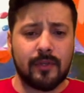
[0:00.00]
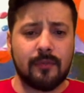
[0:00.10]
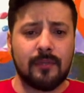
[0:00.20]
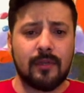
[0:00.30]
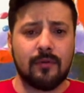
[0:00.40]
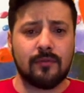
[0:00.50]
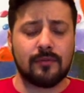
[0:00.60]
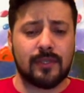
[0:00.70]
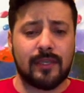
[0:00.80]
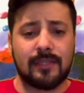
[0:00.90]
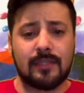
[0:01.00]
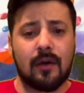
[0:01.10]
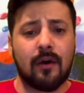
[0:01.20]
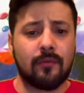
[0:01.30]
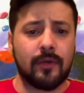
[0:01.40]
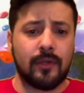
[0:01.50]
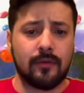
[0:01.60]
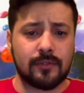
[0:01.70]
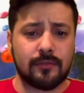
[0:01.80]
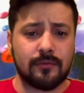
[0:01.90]
he has an auto where he
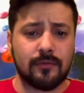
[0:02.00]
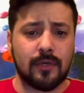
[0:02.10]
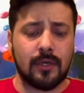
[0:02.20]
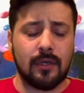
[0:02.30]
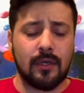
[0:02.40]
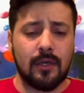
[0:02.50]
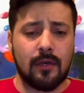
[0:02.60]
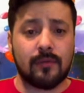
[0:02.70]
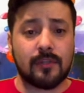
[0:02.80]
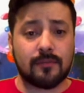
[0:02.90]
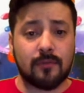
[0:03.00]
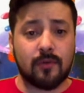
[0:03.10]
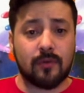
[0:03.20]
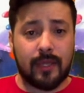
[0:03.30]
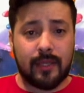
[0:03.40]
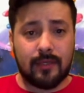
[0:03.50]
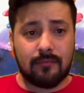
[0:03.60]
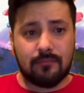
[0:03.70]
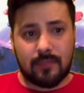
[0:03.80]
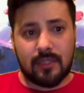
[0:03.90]
goes into rest mode
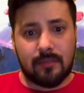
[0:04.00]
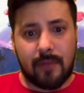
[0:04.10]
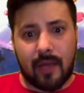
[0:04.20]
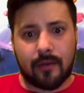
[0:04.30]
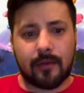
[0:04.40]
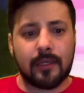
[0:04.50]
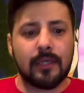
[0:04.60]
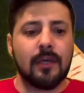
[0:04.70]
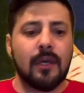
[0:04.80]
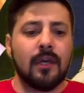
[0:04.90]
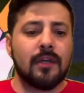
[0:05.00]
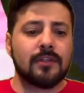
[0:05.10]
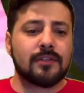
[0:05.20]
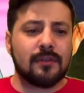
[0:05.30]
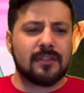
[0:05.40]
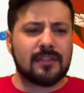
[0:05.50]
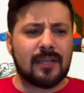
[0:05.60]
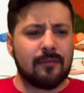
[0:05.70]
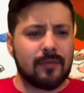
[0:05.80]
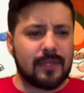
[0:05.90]
in the battle area. So this is
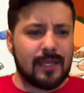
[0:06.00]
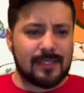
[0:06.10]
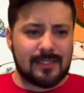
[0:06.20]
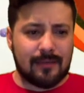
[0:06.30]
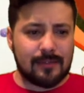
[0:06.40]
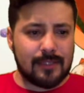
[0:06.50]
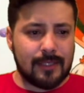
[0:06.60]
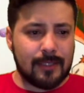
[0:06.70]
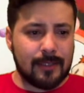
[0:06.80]
kind of what that sounds like,